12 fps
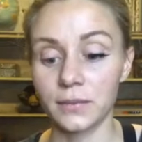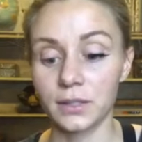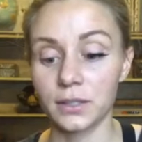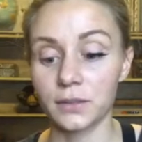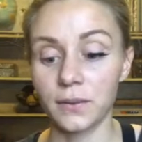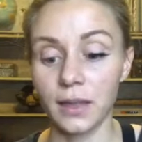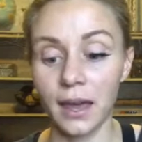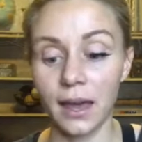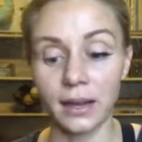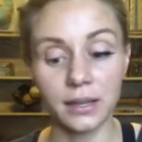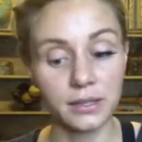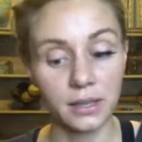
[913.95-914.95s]
just for that
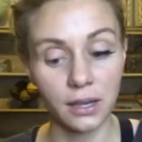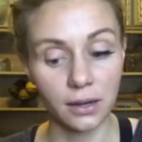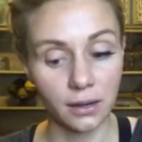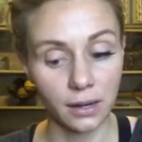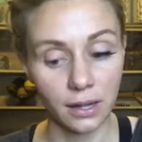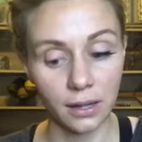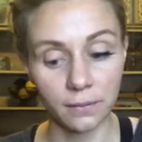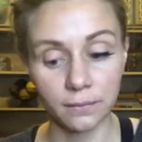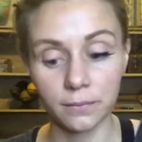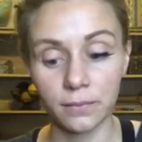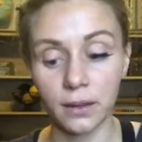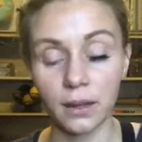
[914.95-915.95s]
added security,
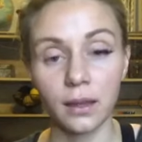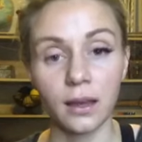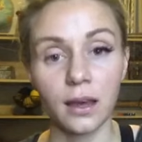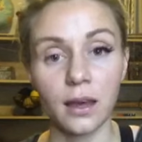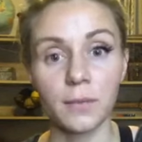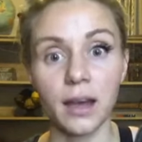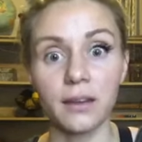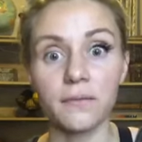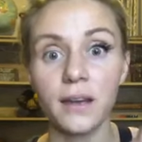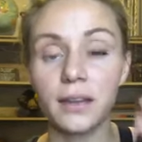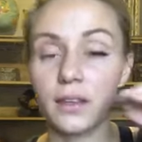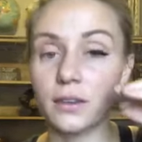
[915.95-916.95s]
I
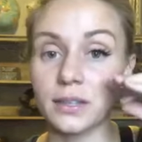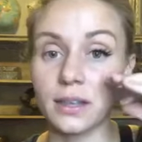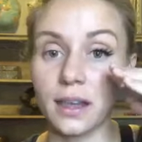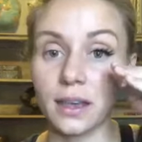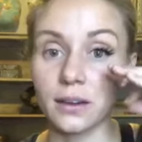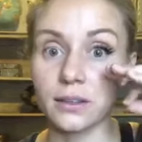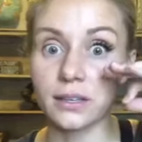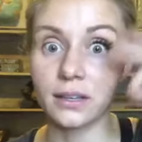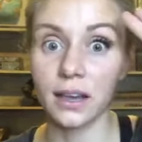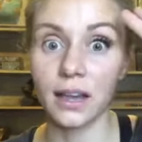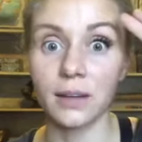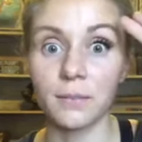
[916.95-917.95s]
find that using the anchors
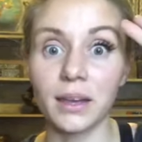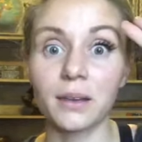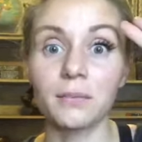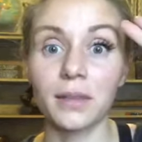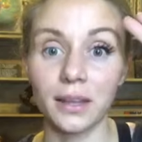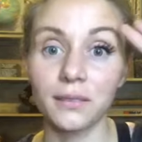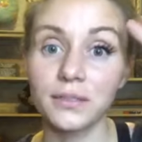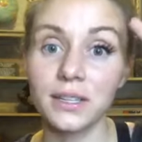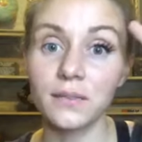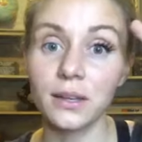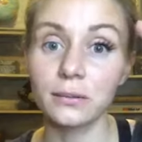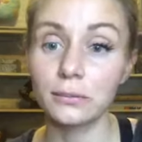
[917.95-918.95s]
could kind of make them lift
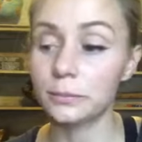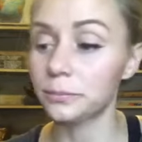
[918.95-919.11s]
even,